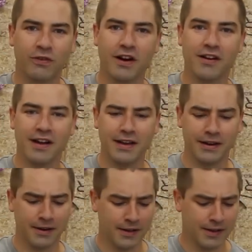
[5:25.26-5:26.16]

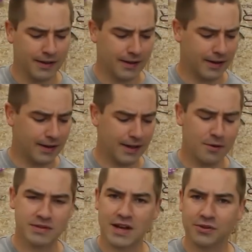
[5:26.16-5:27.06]
Fahrenheit. Uh,
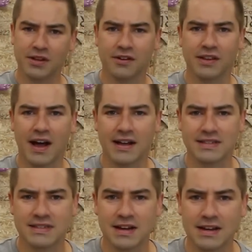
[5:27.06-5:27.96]
it was out there in the hot
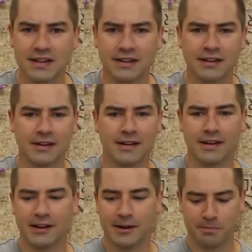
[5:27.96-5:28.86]
sun,
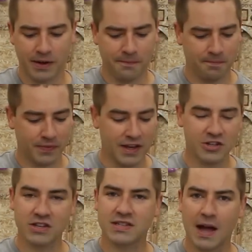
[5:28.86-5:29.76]
uh, but it
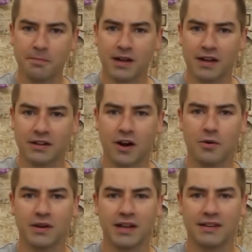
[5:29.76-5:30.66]
just kept on
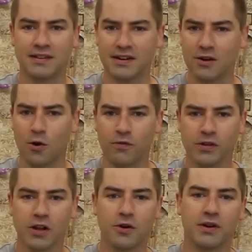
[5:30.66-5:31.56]
going. It didn't
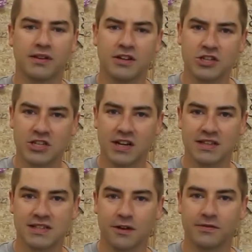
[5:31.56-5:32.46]
overload. It didn't shut
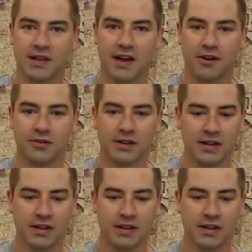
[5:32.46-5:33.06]
itself down.